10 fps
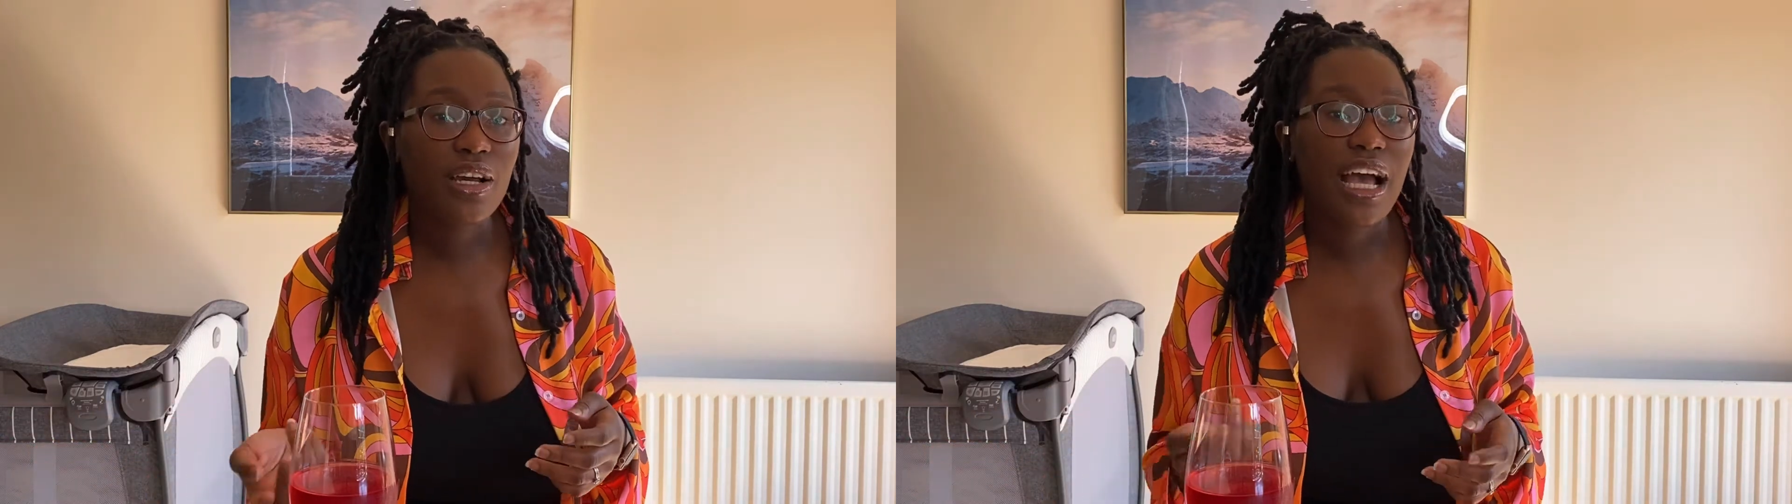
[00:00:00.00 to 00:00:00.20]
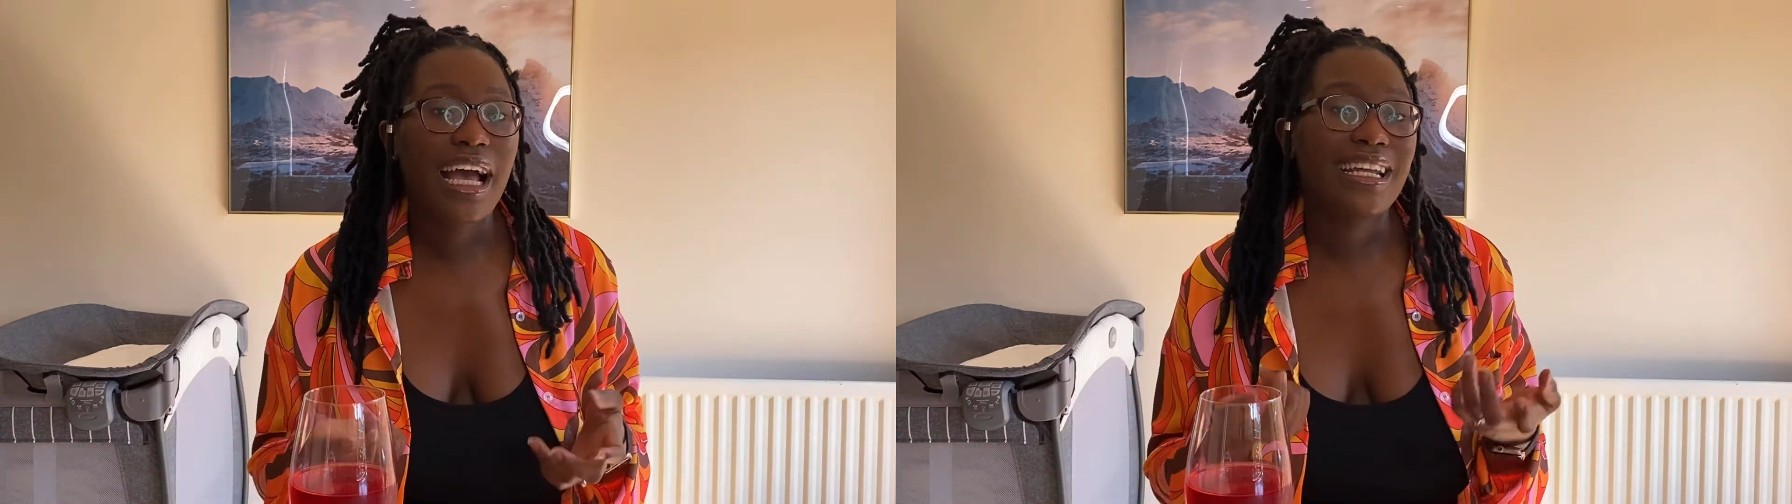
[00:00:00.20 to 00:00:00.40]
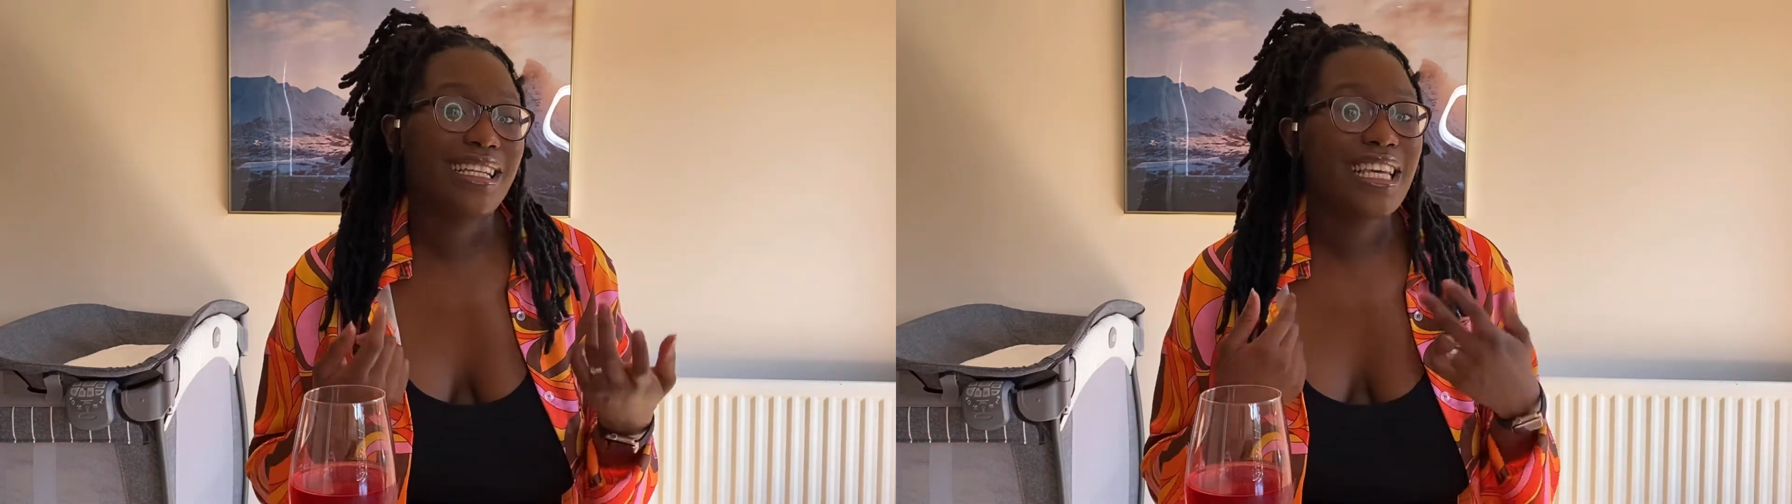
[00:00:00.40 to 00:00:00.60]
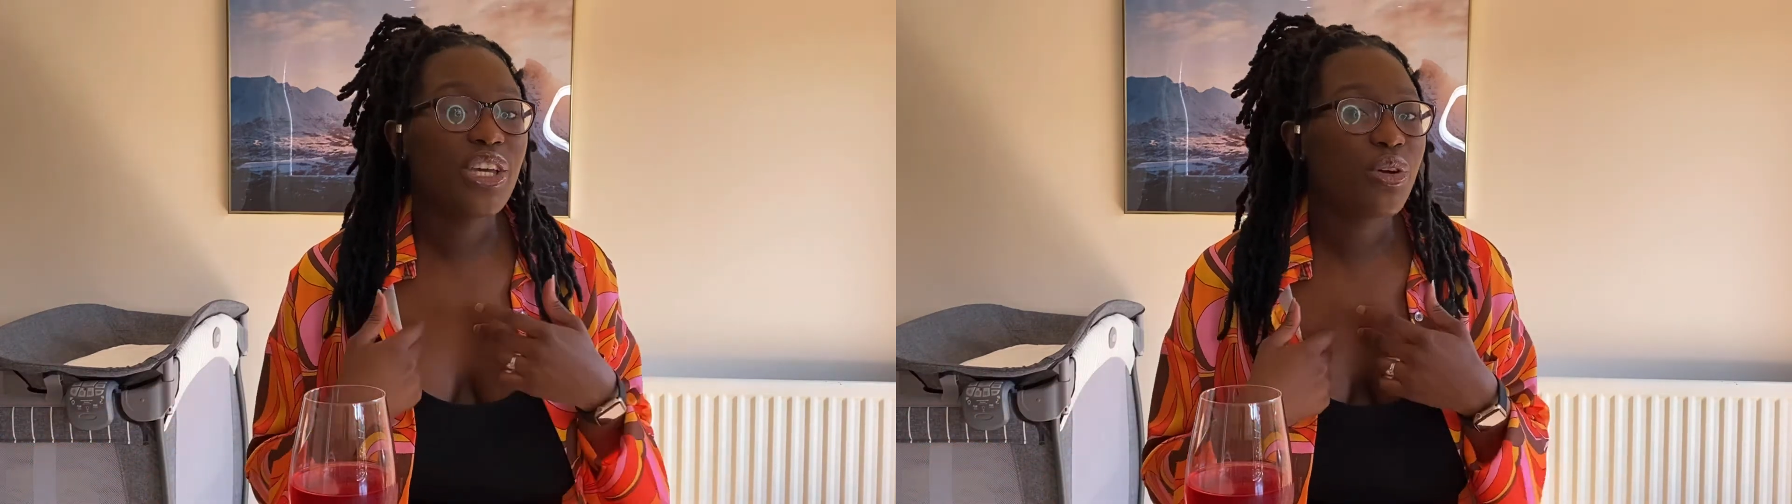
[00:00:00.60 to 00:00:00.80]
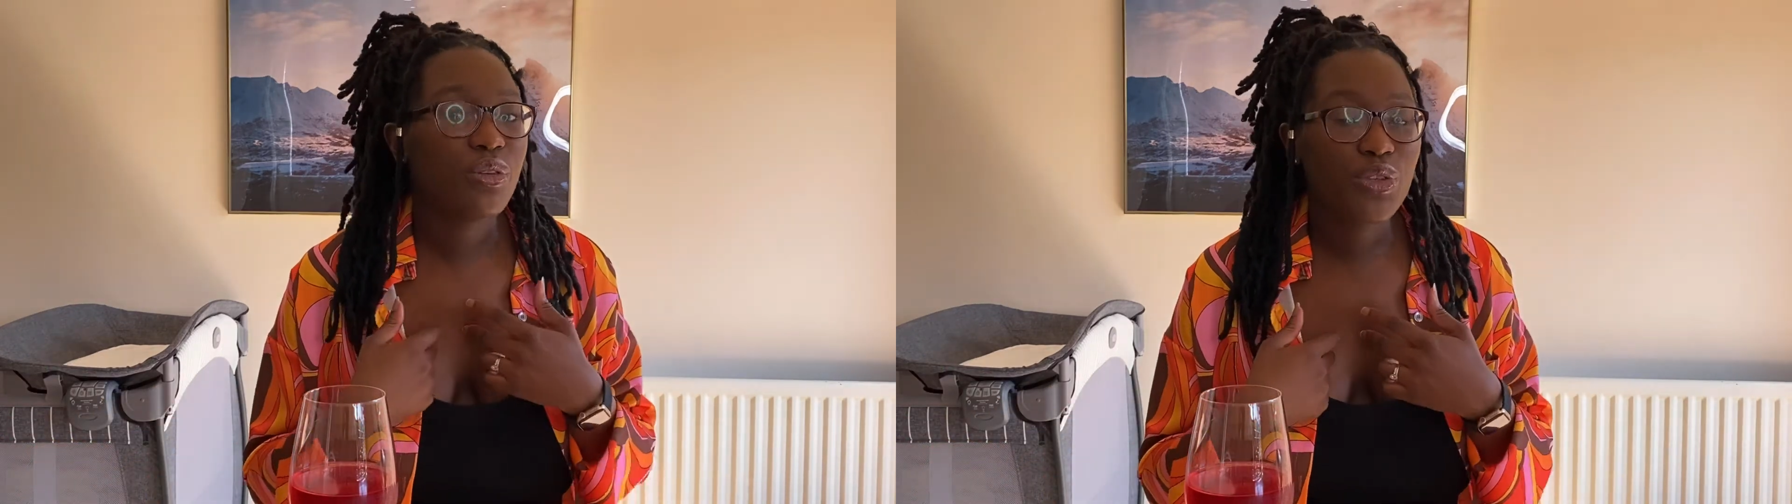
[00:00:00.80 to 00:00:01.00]
and then take
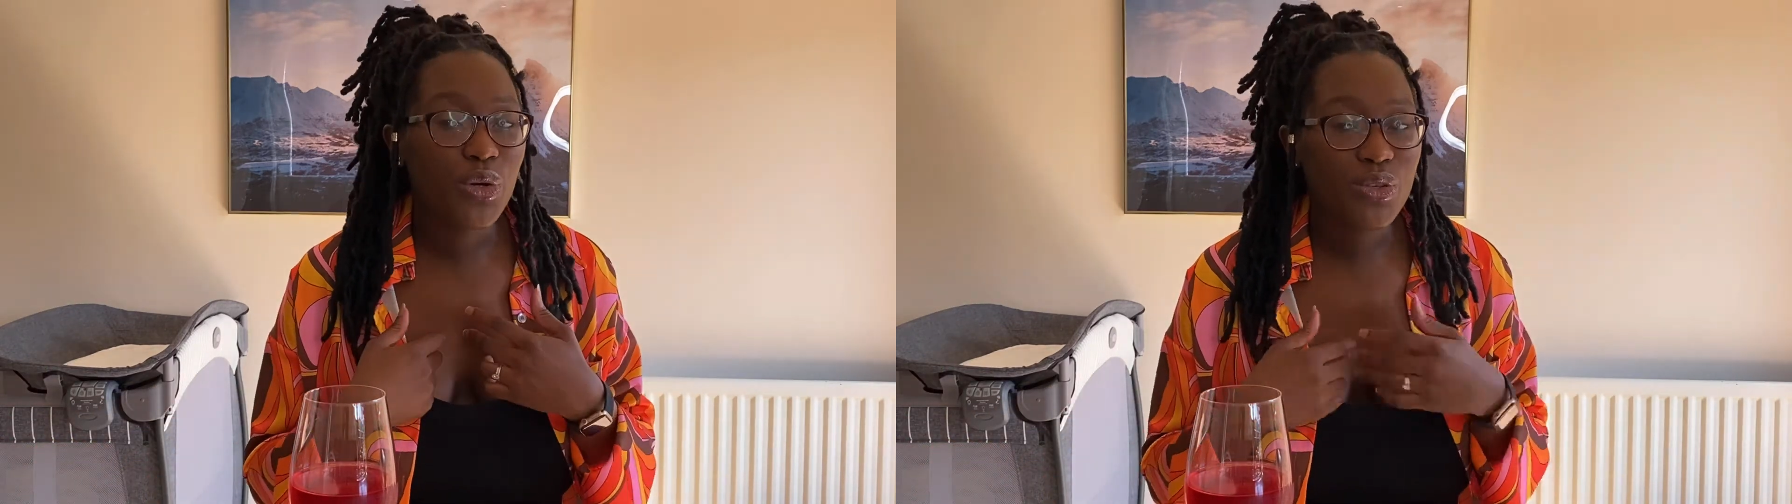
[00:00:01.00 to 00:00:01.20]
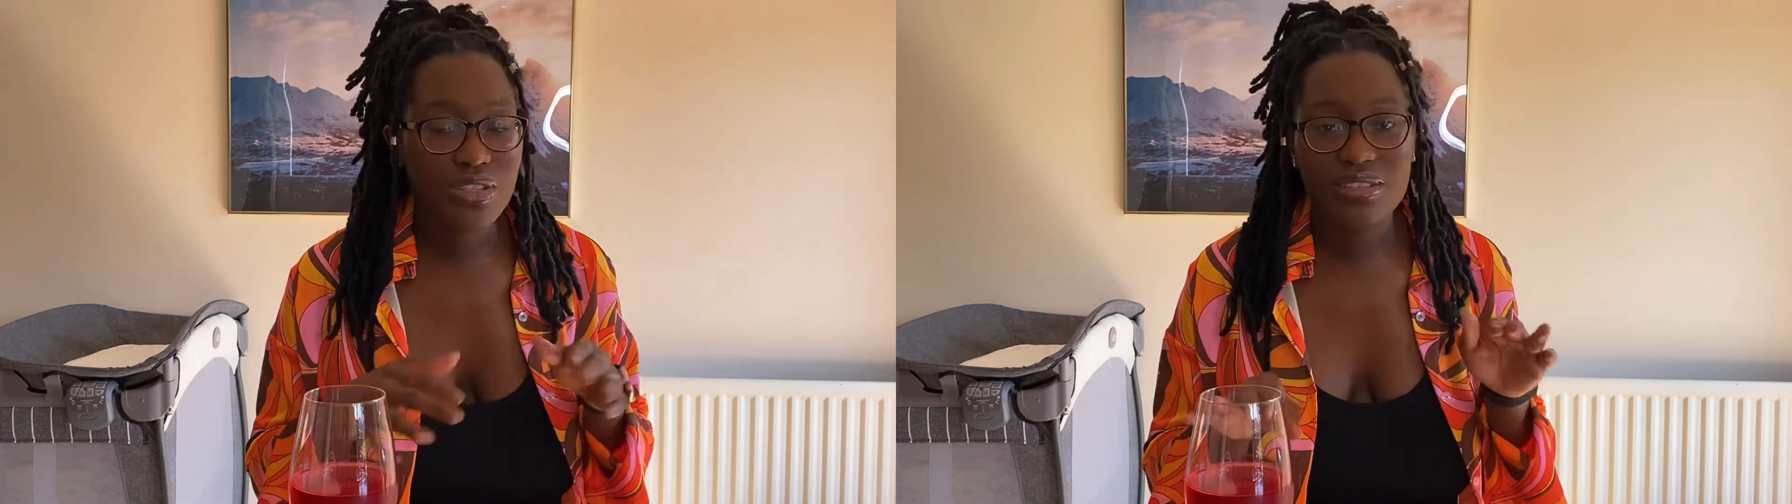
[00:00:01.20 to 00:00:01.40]
care of yours.